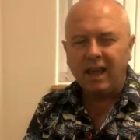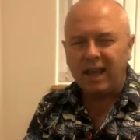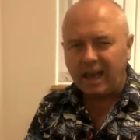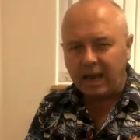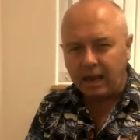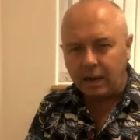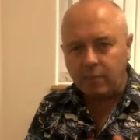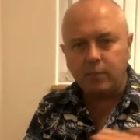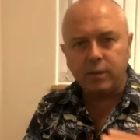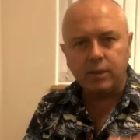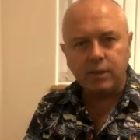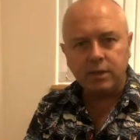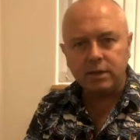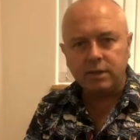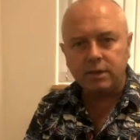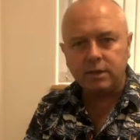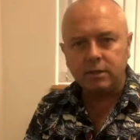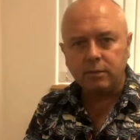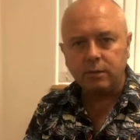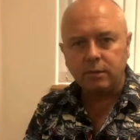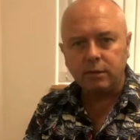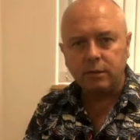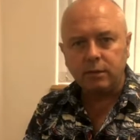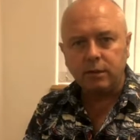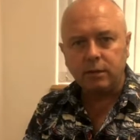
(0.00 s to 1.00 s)
in
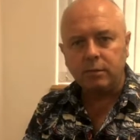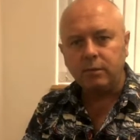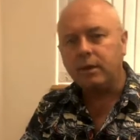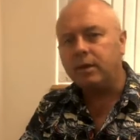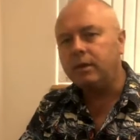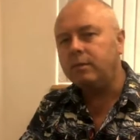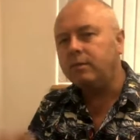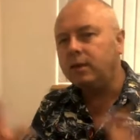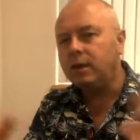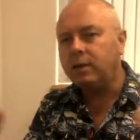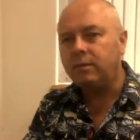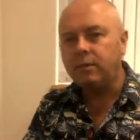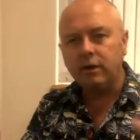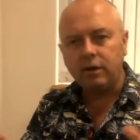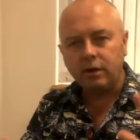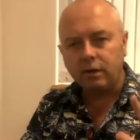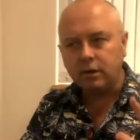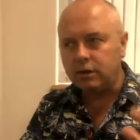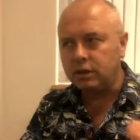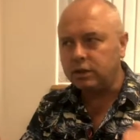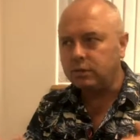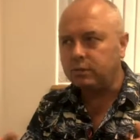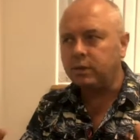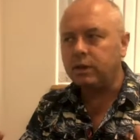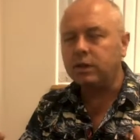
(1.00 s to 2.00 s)
principle, I mean maybe not on
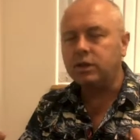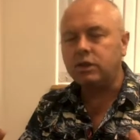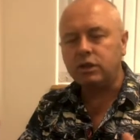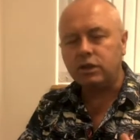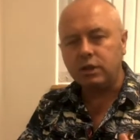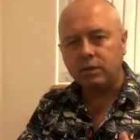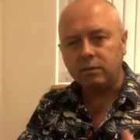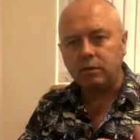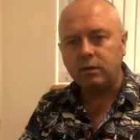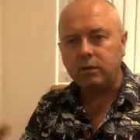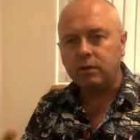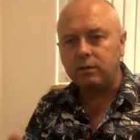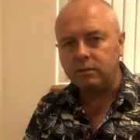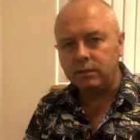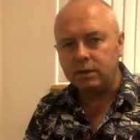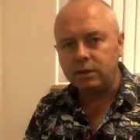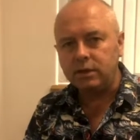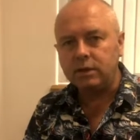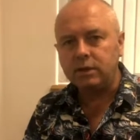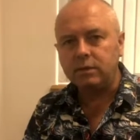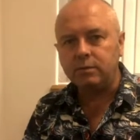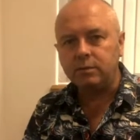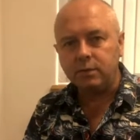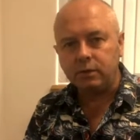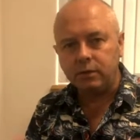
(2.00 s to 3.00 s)
a spreadsheet, but in
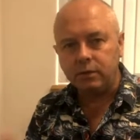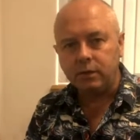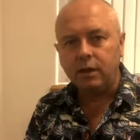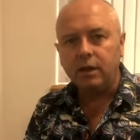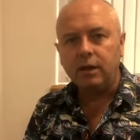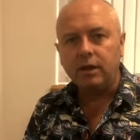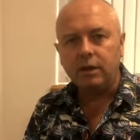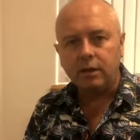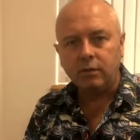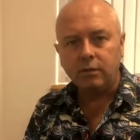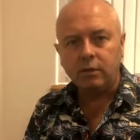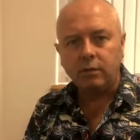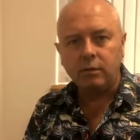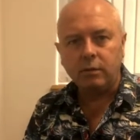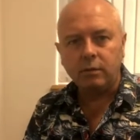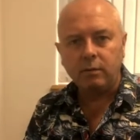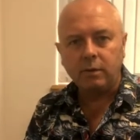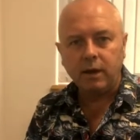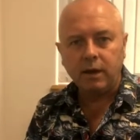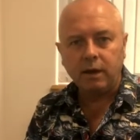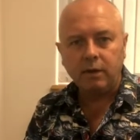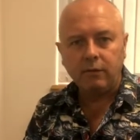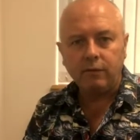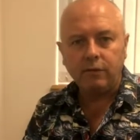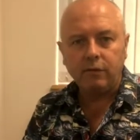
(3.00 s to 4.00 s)
principle they will be
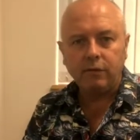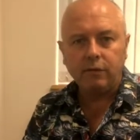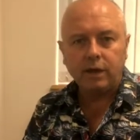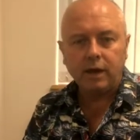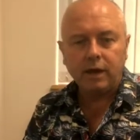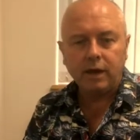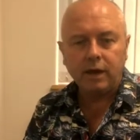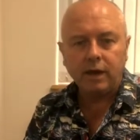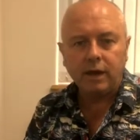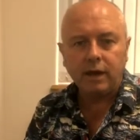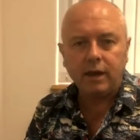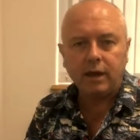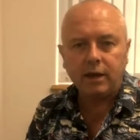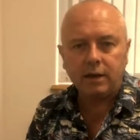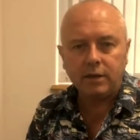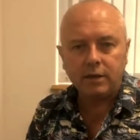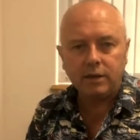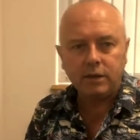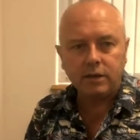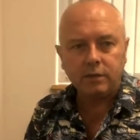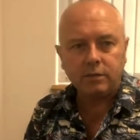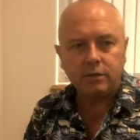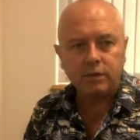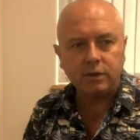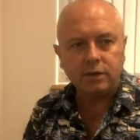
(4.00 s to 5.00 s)
paying for it in
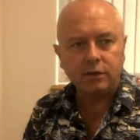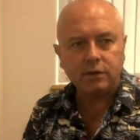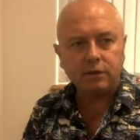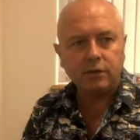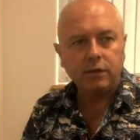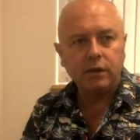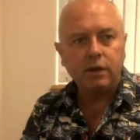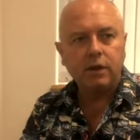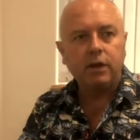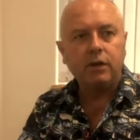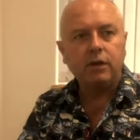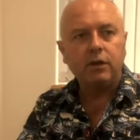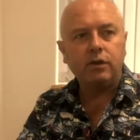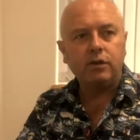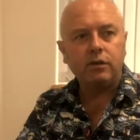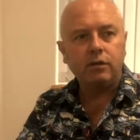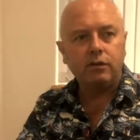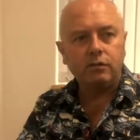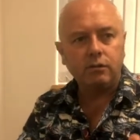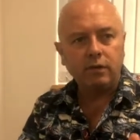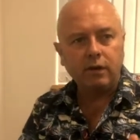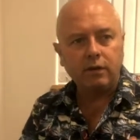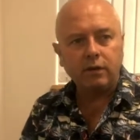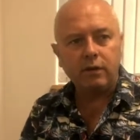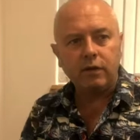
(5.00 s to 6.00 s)
terms of the
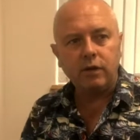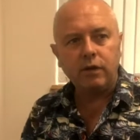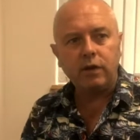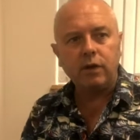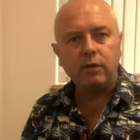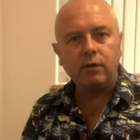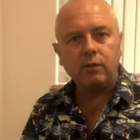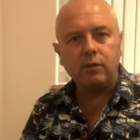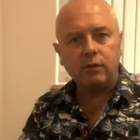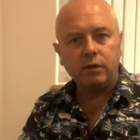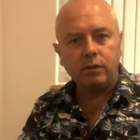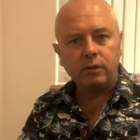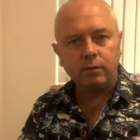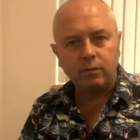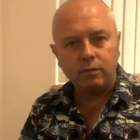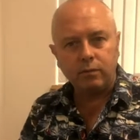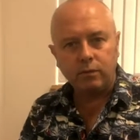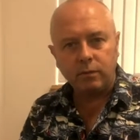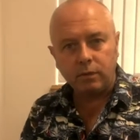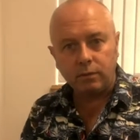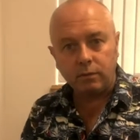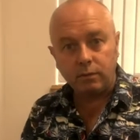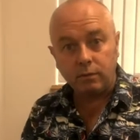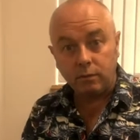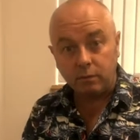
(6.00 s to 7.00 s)
revenue that
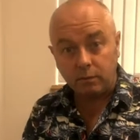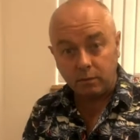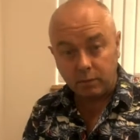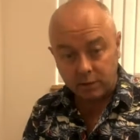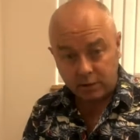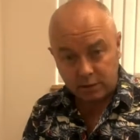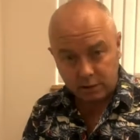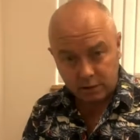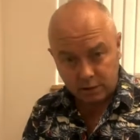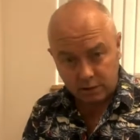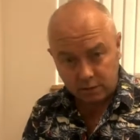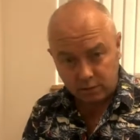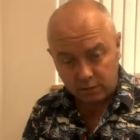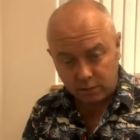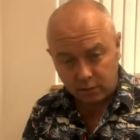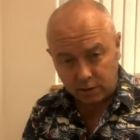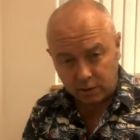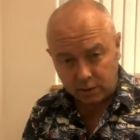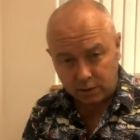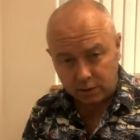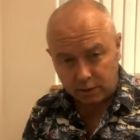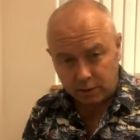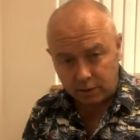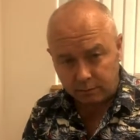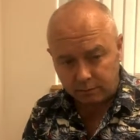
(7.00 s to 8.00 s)
the business
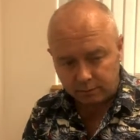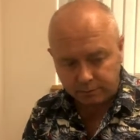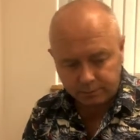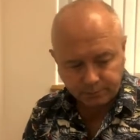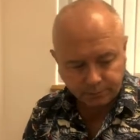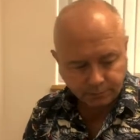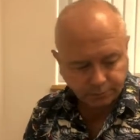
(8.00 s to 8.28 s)
brings in.